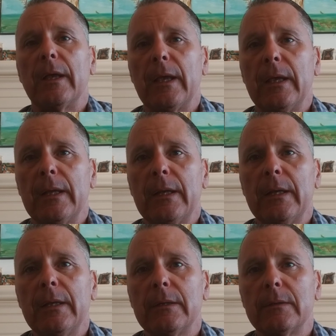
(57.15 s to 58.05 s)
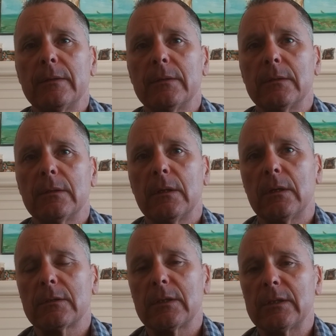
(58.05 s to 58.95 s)
in
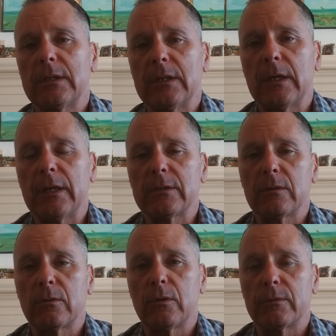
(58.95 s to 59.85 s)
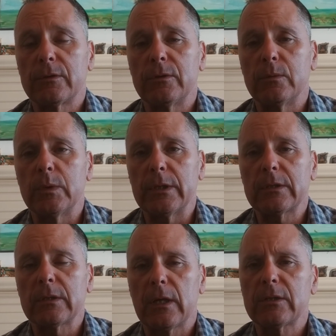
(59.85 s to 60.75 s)
16 days, a little over 2
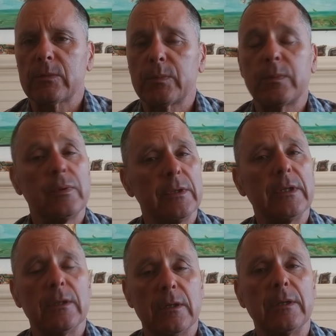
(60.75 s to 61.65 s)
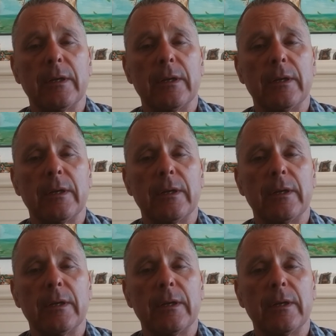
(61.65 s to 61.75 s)
weeks. So that's pretty good.